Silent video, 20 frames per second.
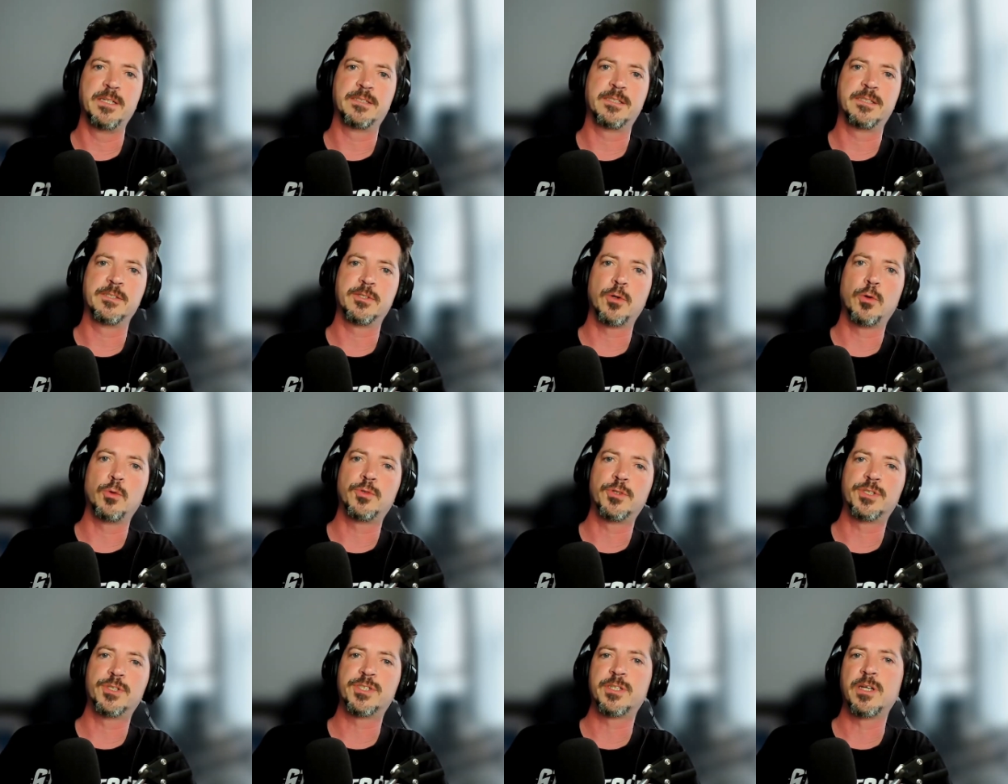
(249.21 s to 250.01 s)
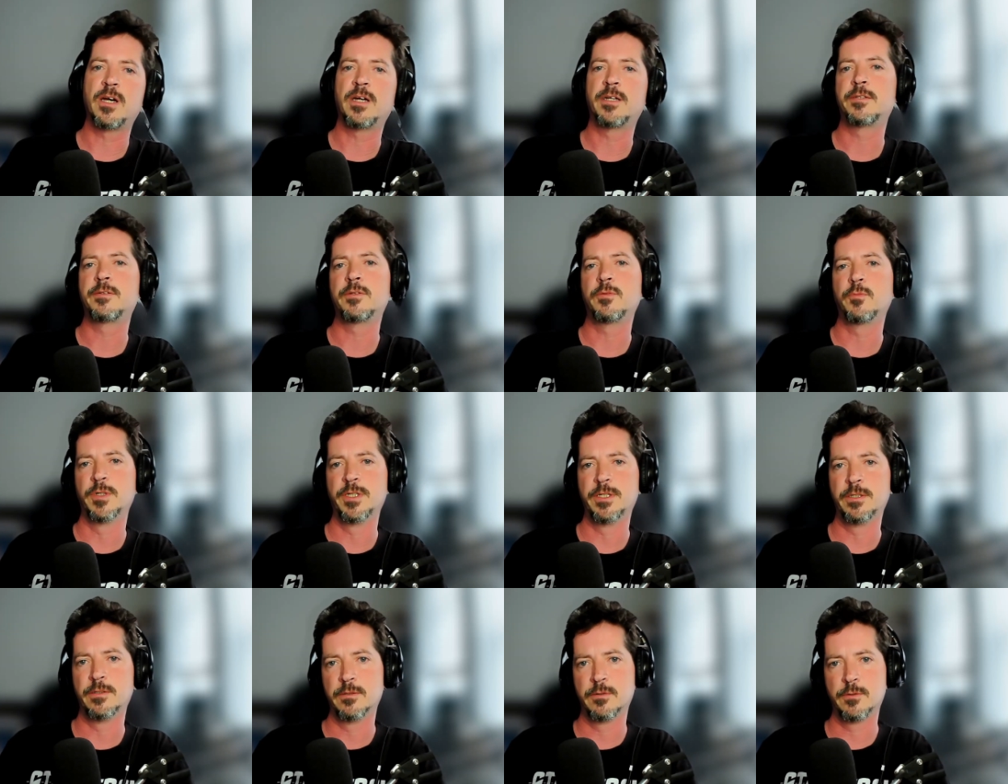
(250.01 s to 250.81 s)
it's his older son.
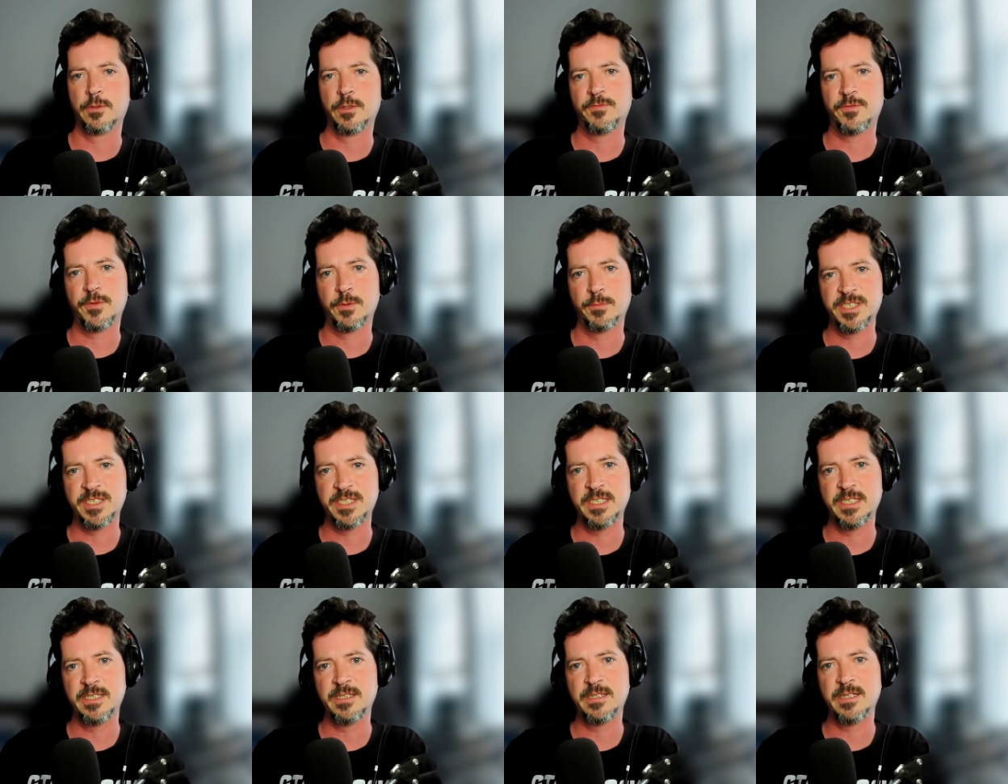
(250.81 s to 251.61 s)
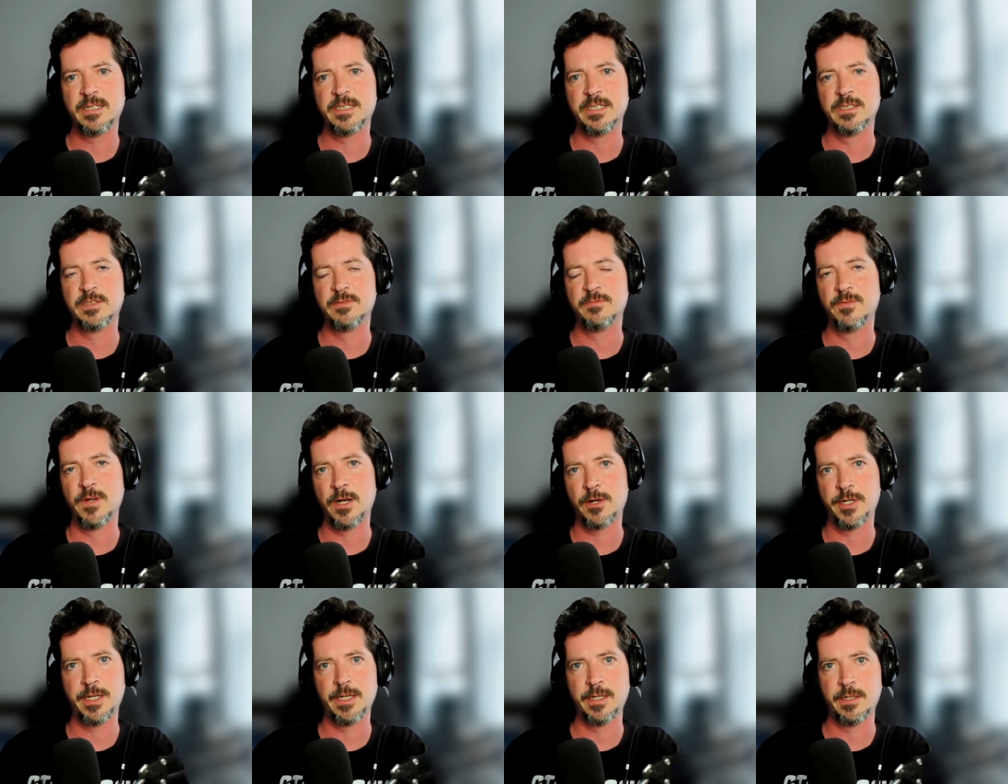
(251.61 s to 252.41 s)
We learn from a scene that he's
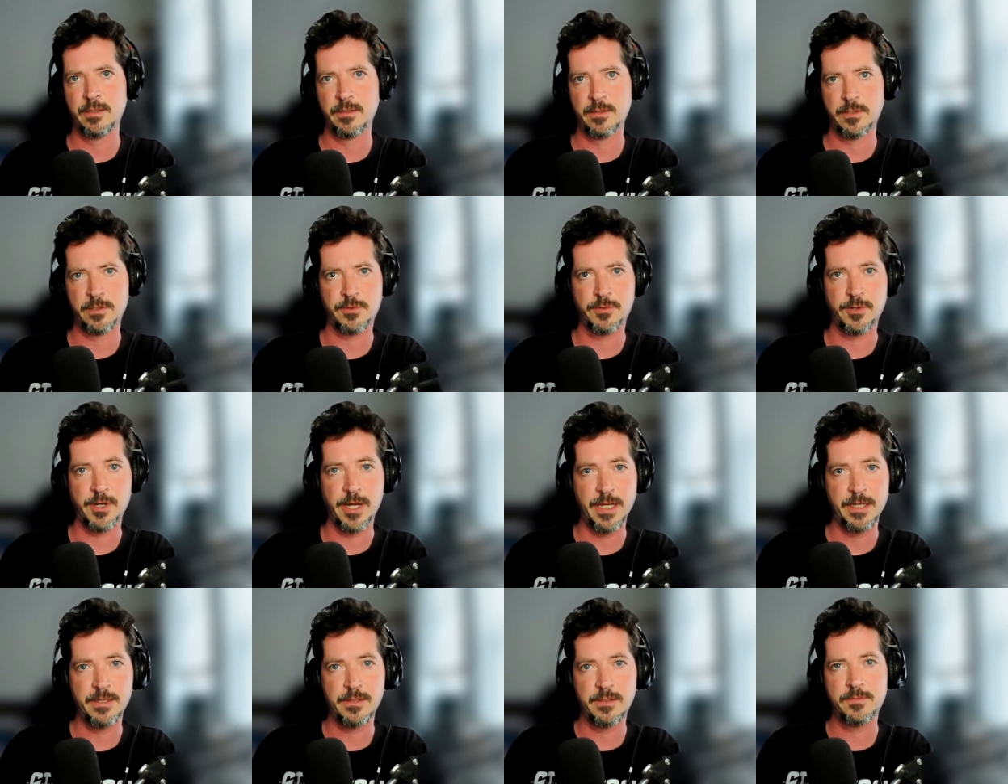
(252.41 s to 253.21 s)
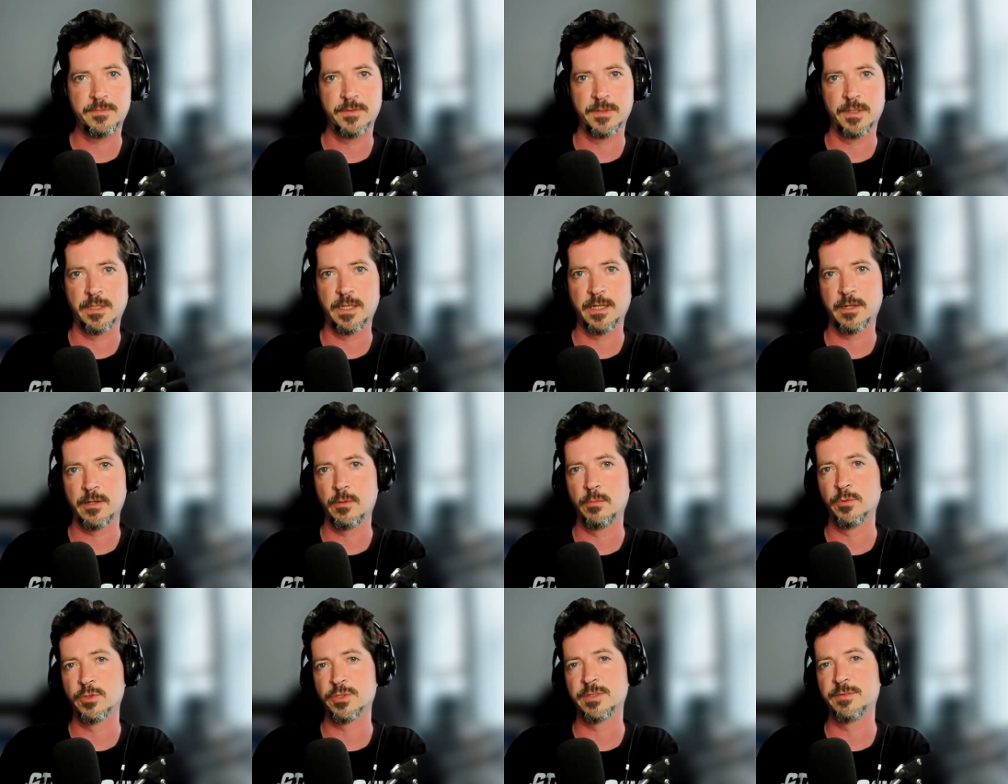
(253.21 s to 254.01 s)
very creative, like
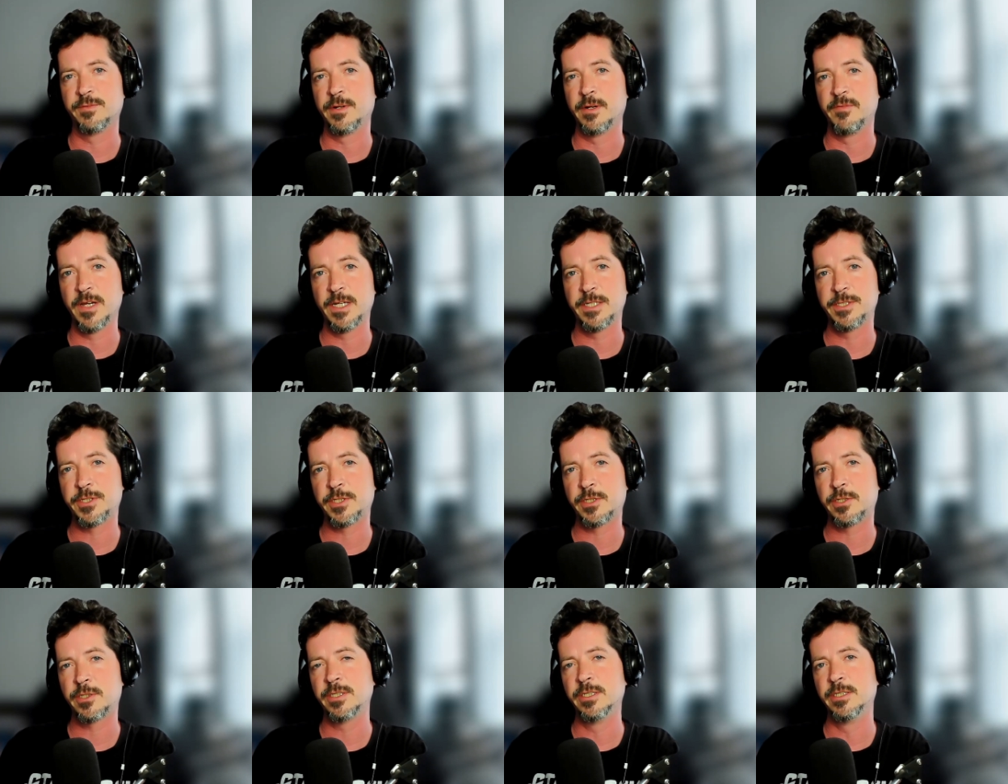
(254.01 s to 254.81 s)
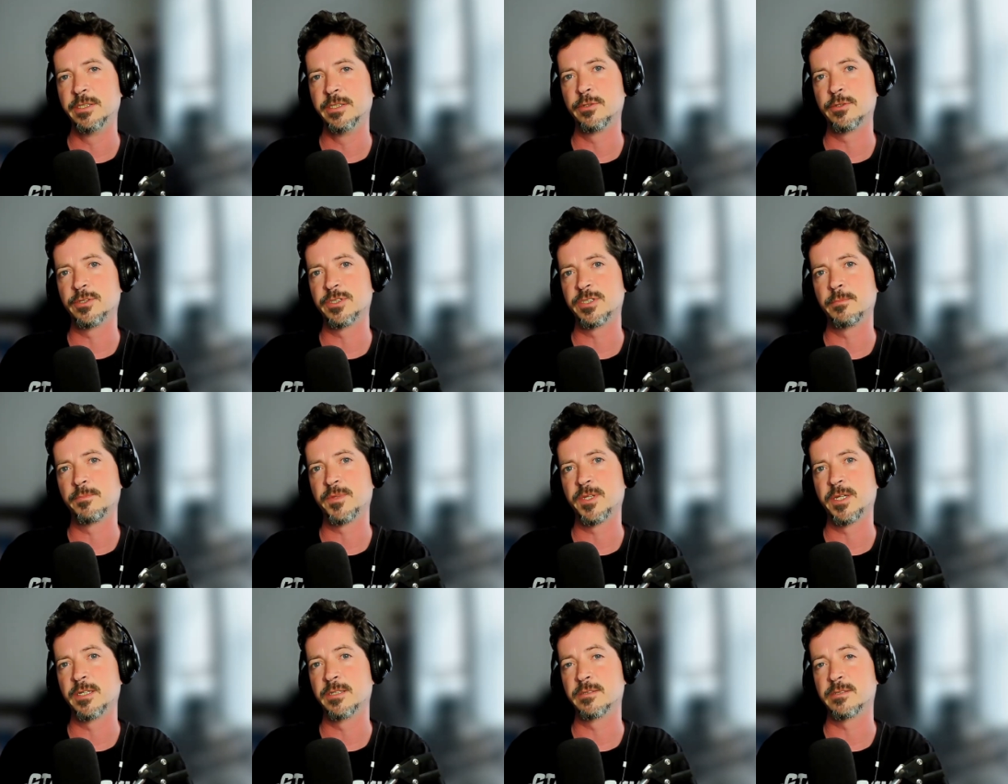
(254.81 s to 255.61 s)
almost an inventor. He took some
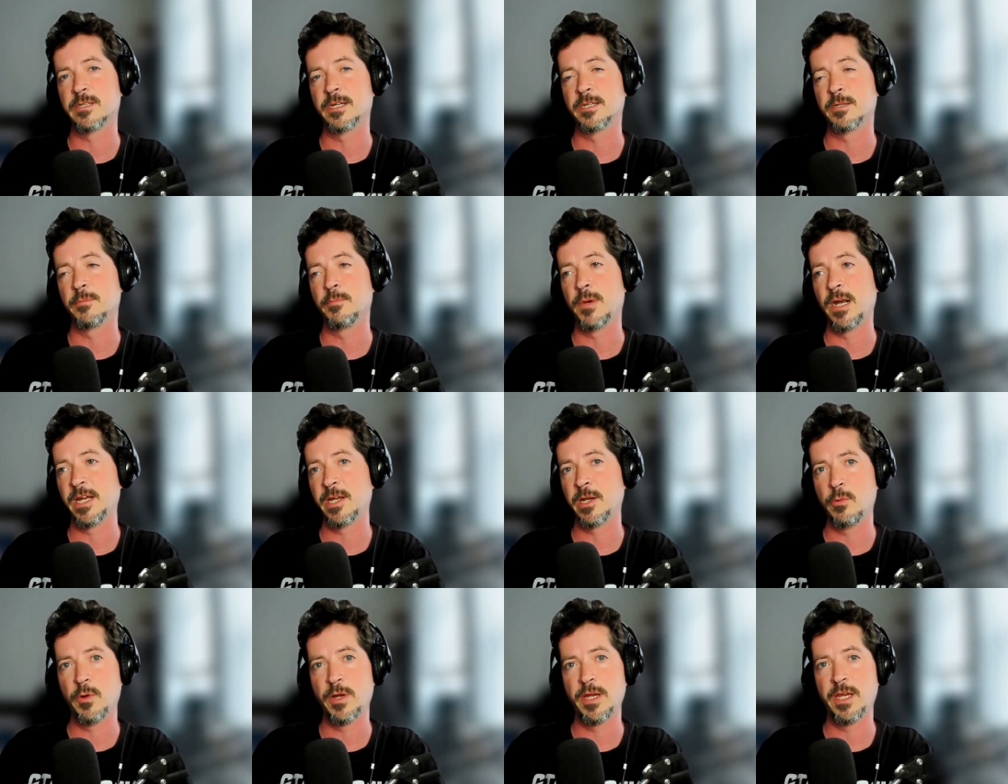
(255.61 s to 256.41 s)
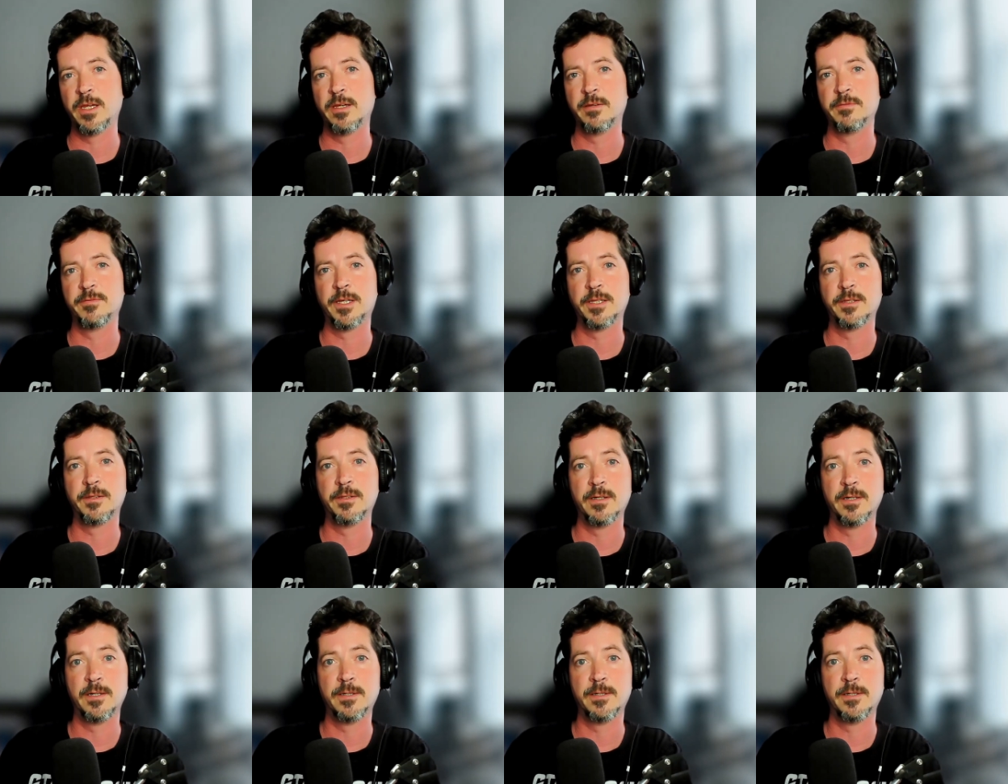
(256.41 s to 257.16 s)
things like the microwave and